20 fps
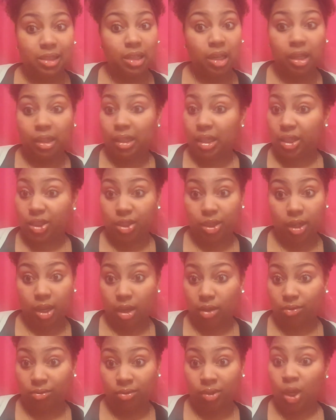Cut that shit
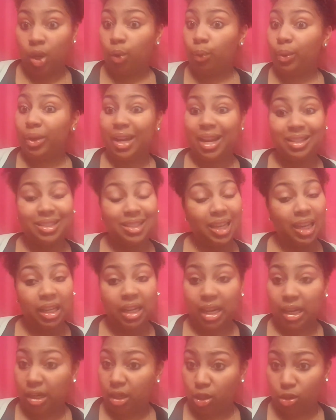out. We're not taking
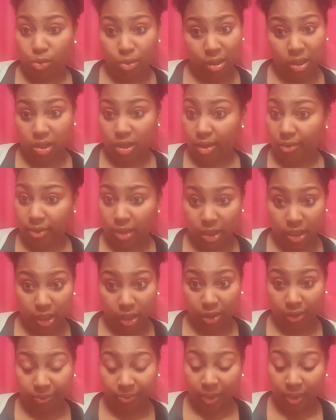that into 2017.